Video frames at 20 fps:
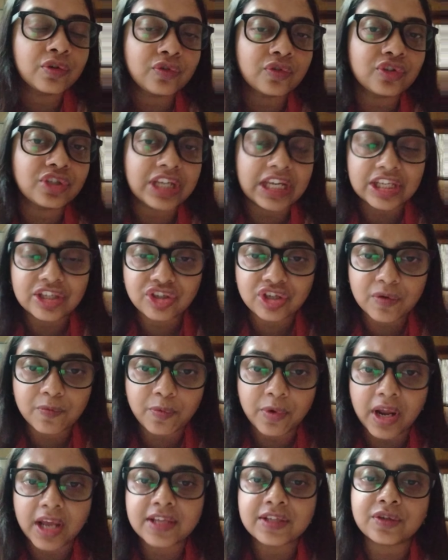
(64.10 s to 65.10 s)
to change in
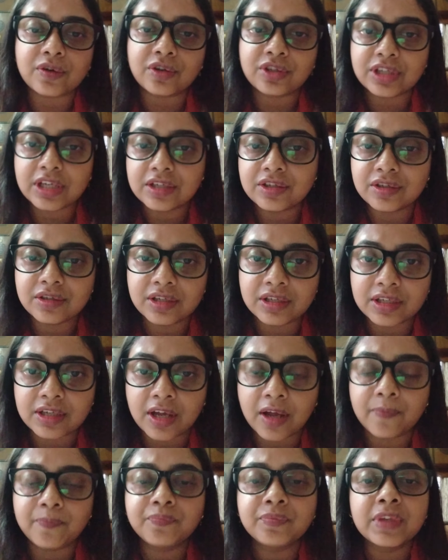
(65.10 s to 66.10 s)
price or change in
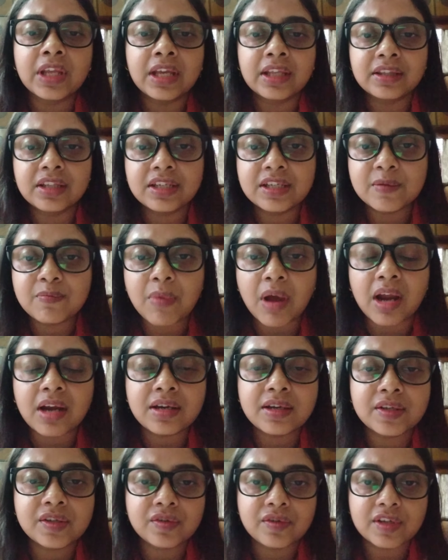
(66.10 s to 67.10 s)
income, the
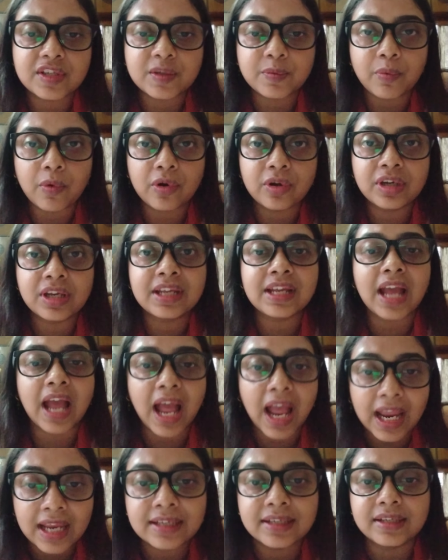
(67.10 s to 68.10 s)
demand is responding
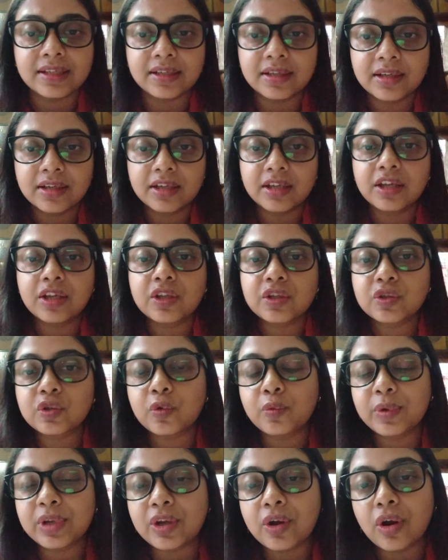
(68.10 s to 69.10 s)
highly,
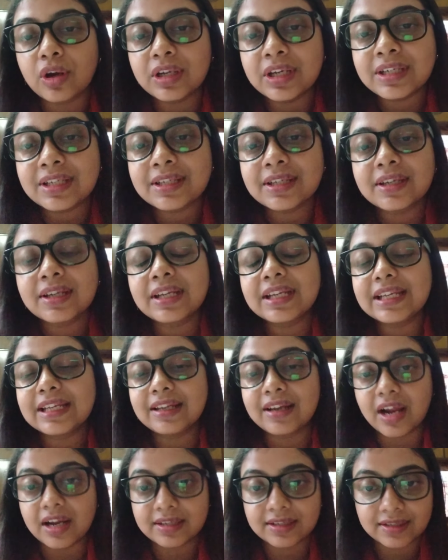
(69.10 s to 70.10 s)
so we call it
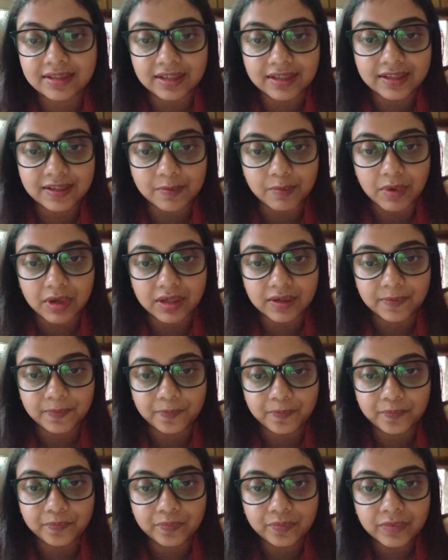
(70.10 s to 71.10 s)
elastic demand.
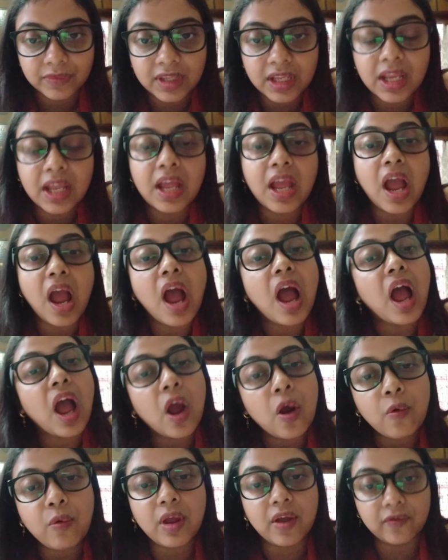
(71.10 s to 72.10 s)

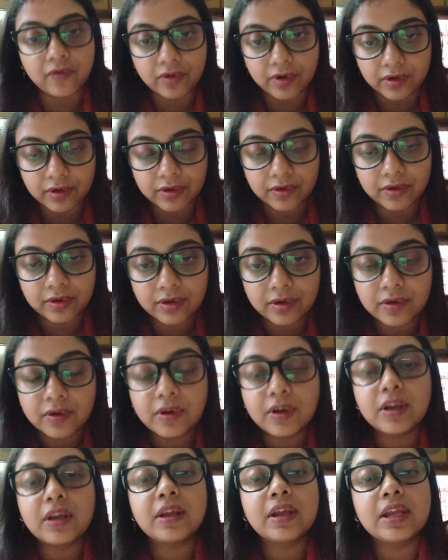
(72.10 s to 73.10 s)
However,
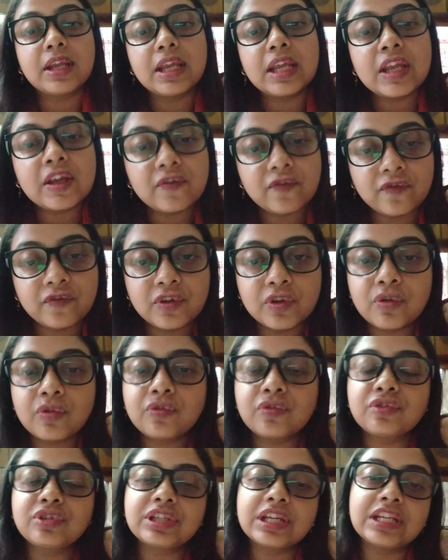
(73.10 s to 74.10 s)
if due
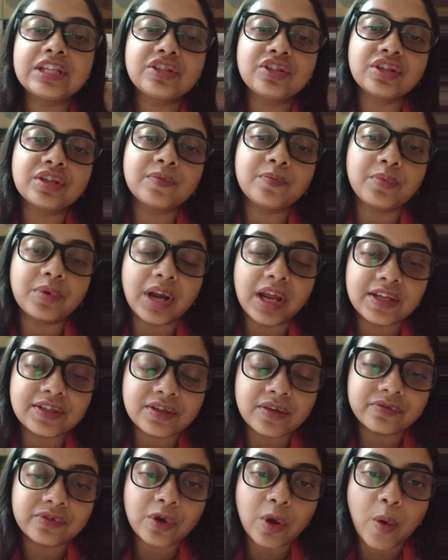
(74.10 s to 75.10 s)
to change in price
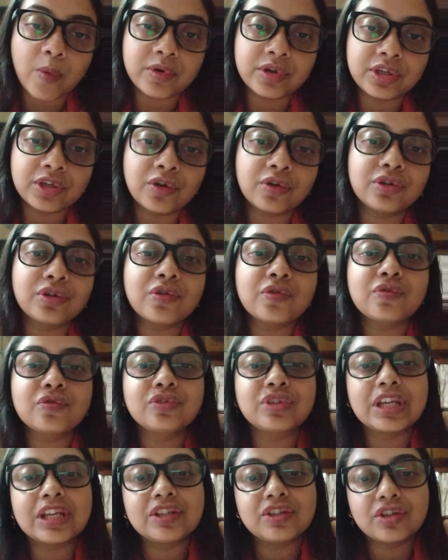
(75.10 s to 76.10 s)
of the commodity or due to
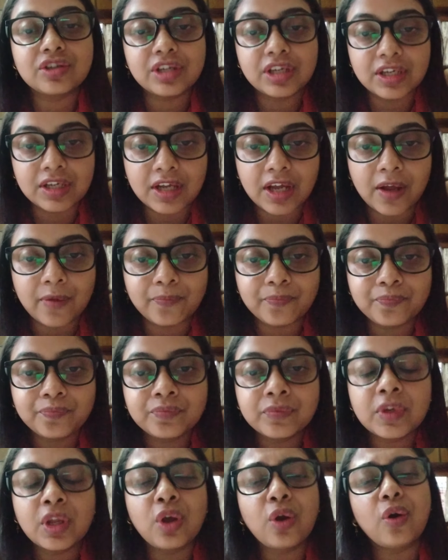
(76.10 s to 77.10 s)
change in income
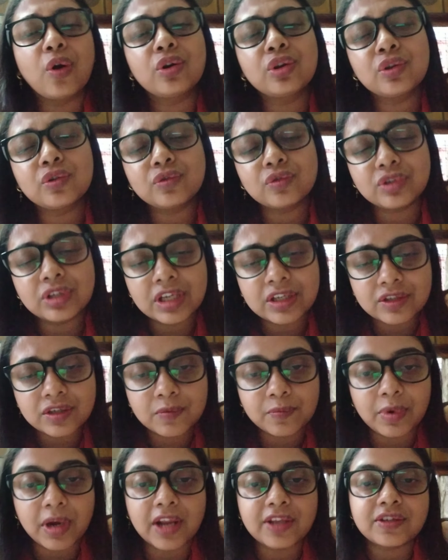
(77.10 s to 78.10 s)
or due to change
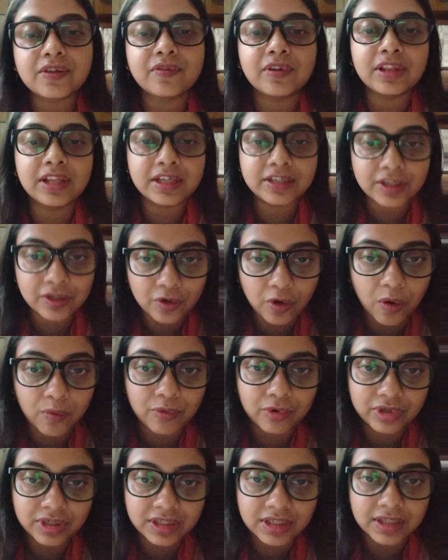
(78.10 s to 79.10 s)
in price of related
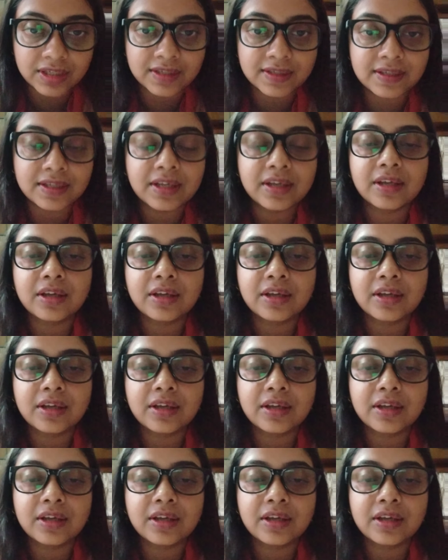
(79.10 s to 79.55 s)
commodities,